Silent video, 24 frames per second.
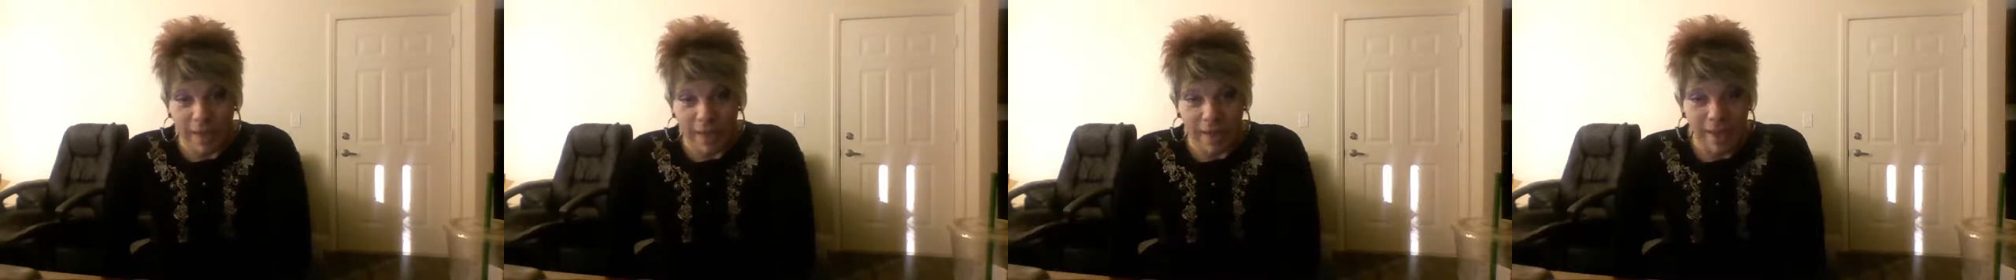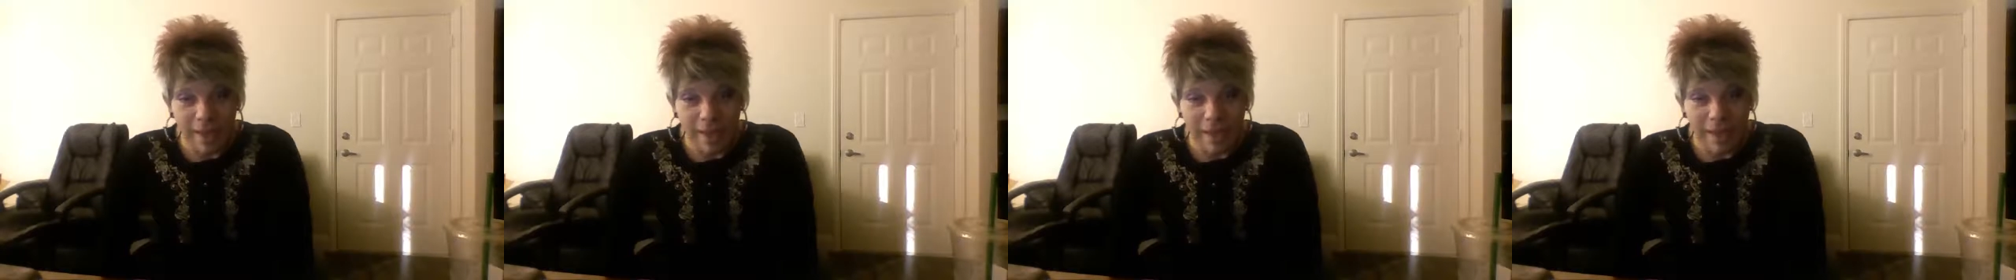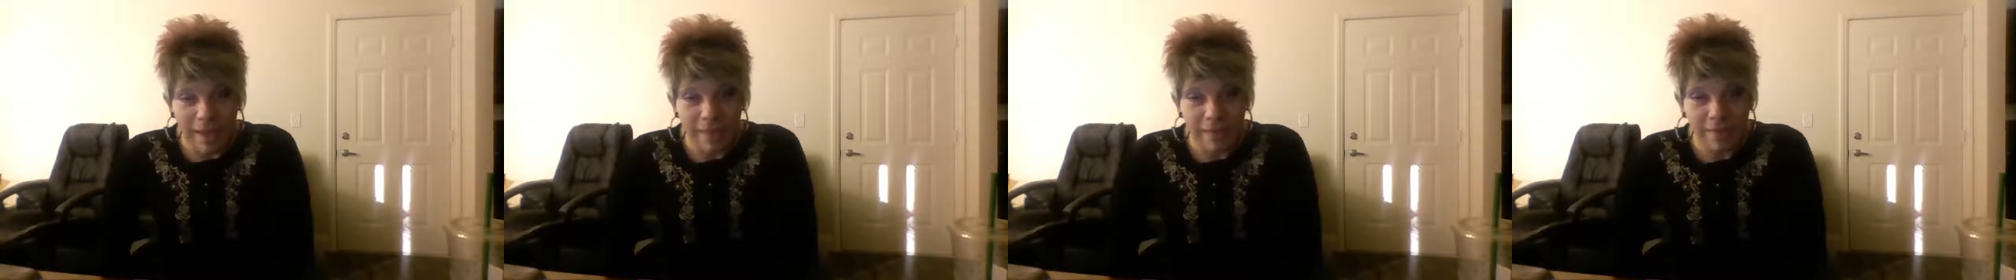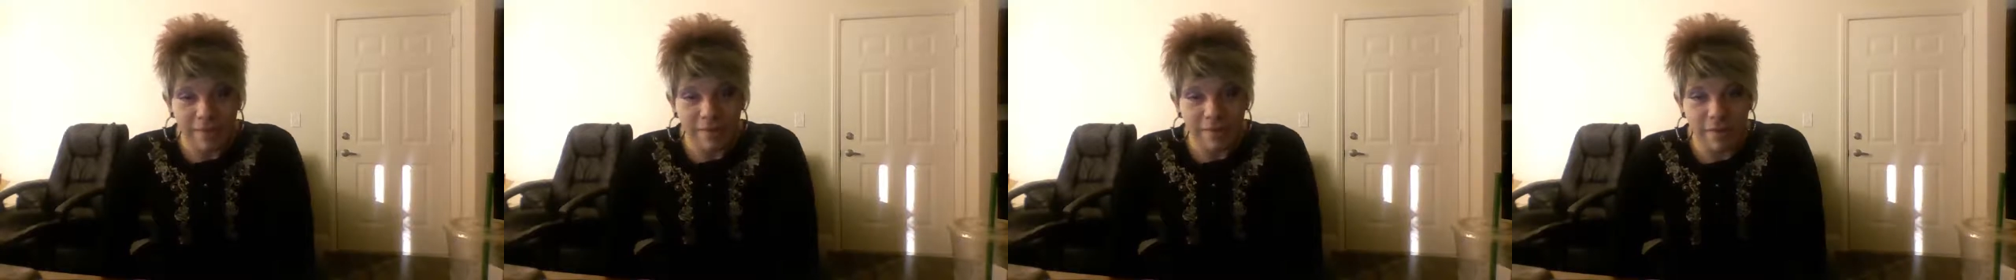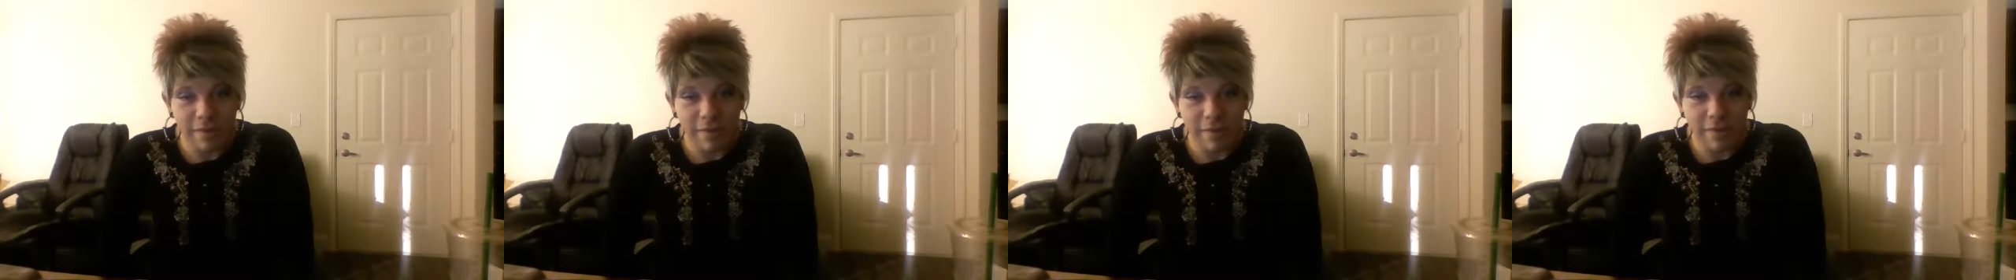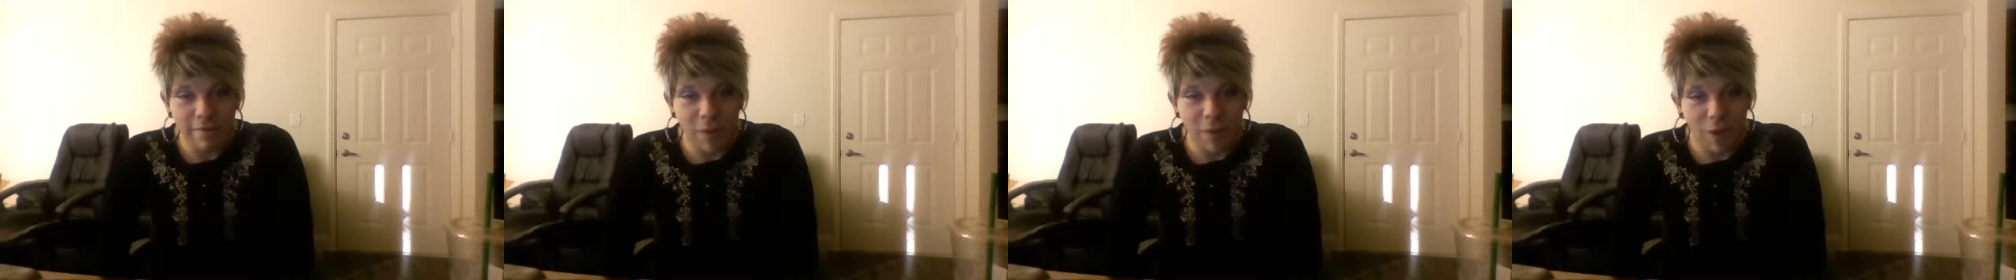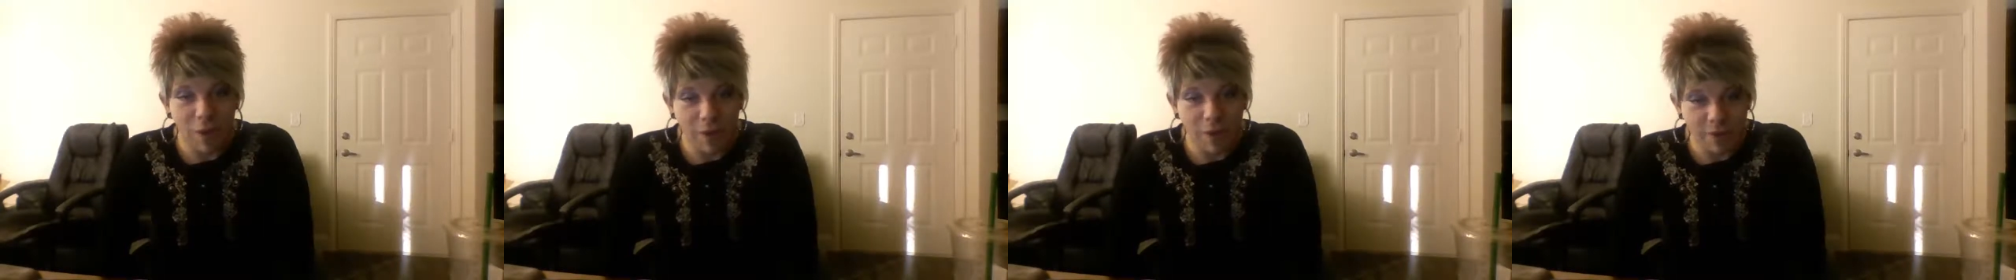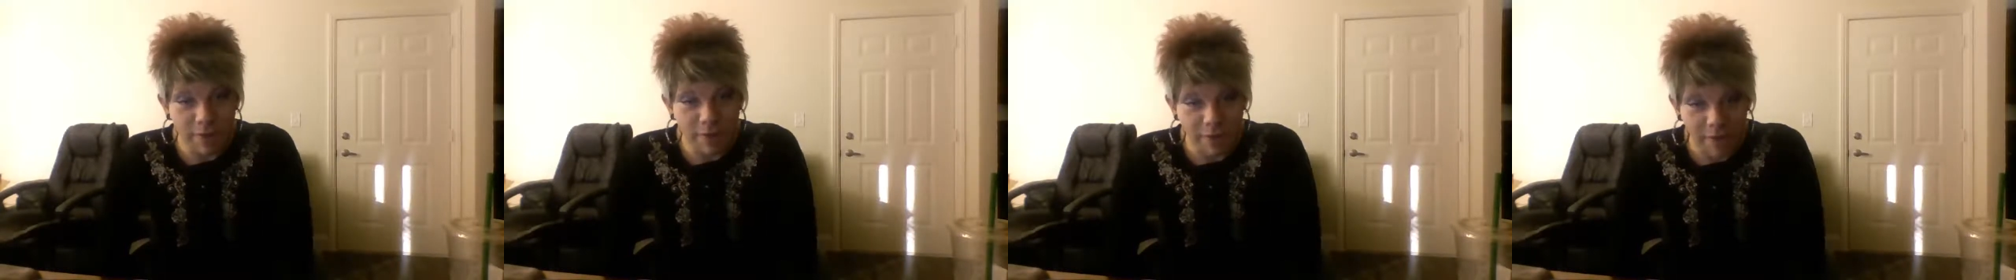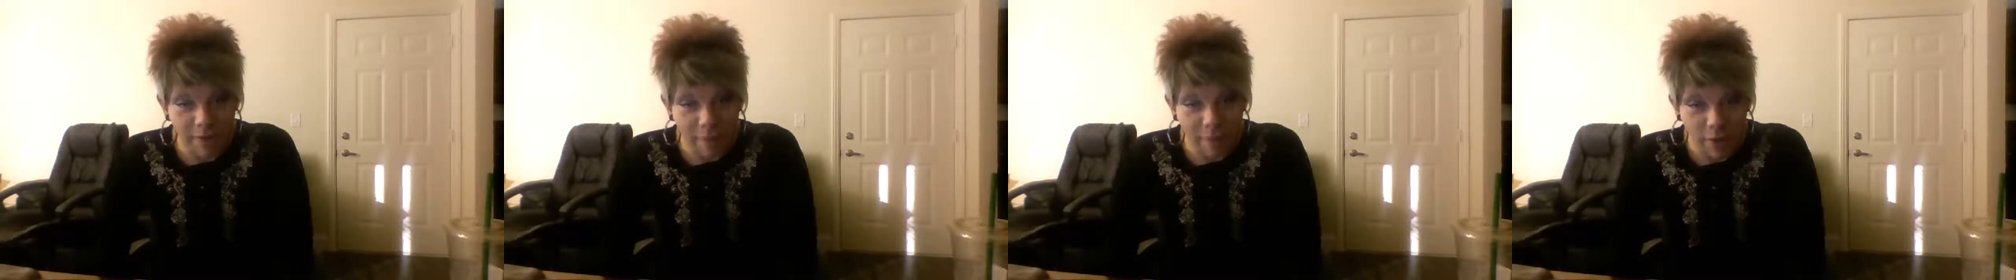at its
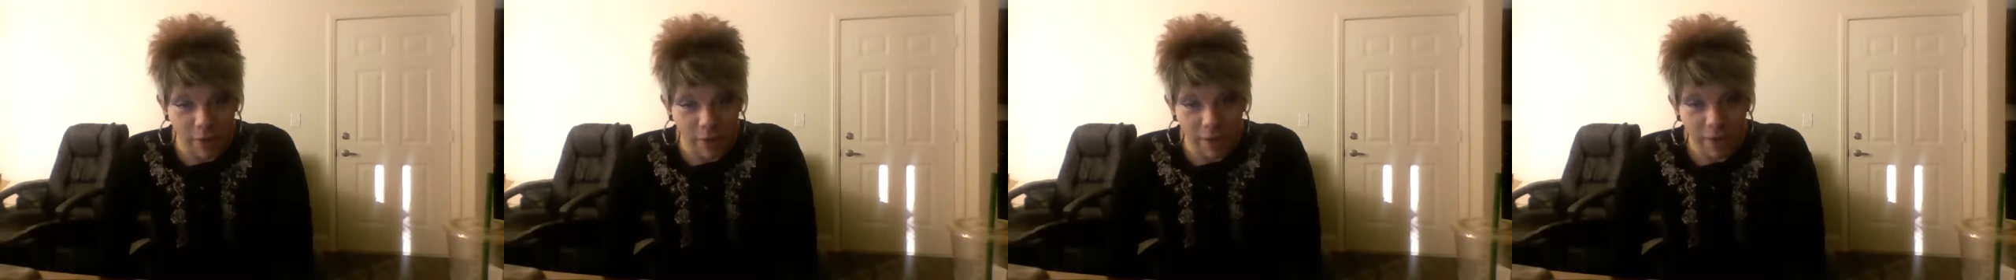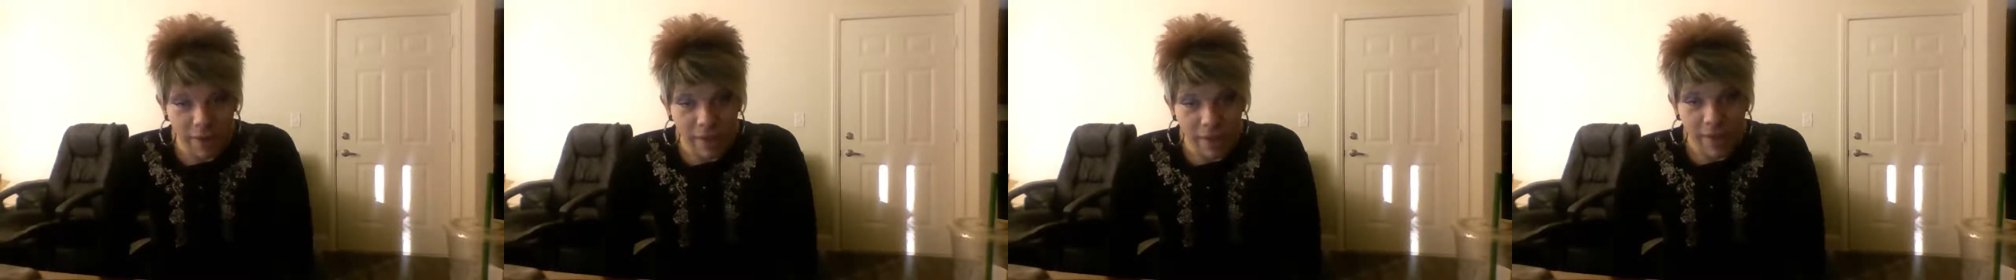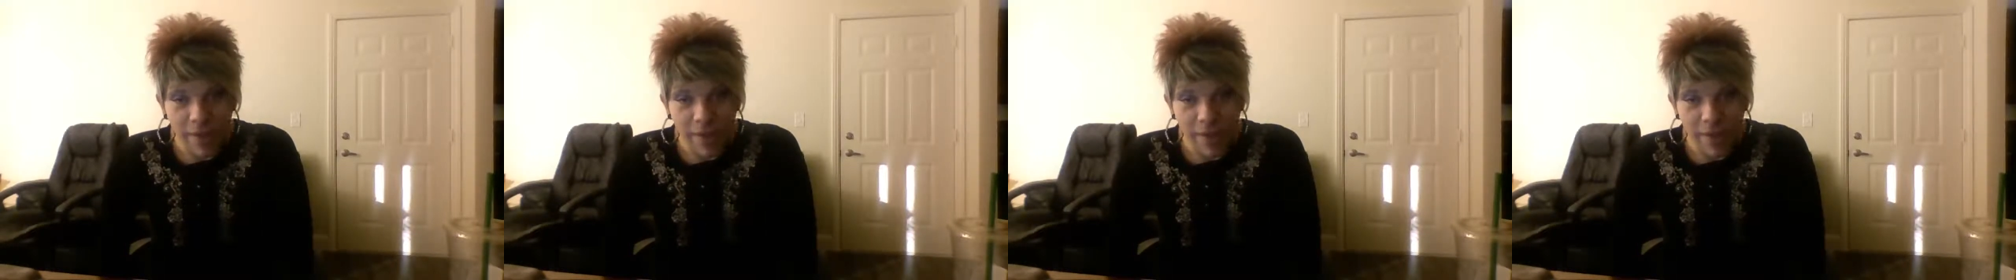smallest level.